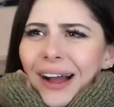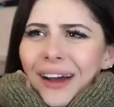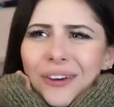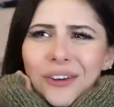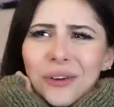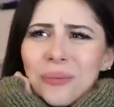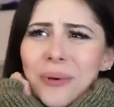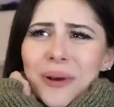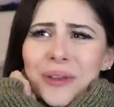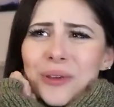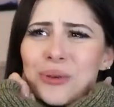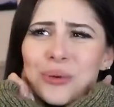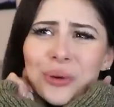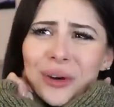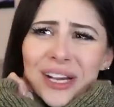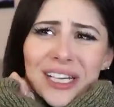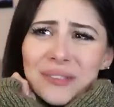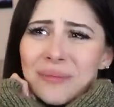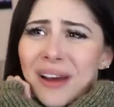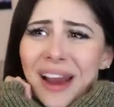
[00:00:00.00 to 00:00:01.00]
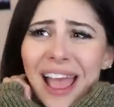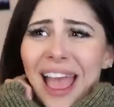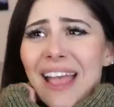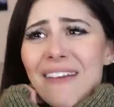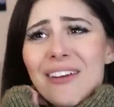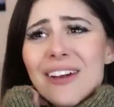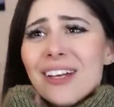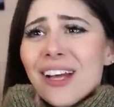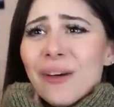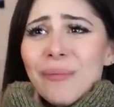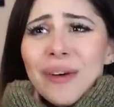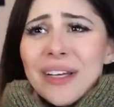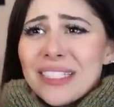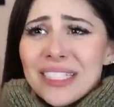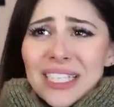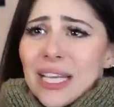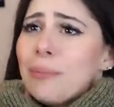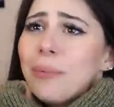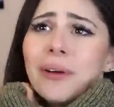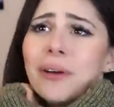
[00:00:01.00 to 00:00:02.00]
I don't know about you guys, but every time I
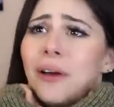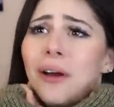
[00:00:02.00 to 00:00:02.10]
step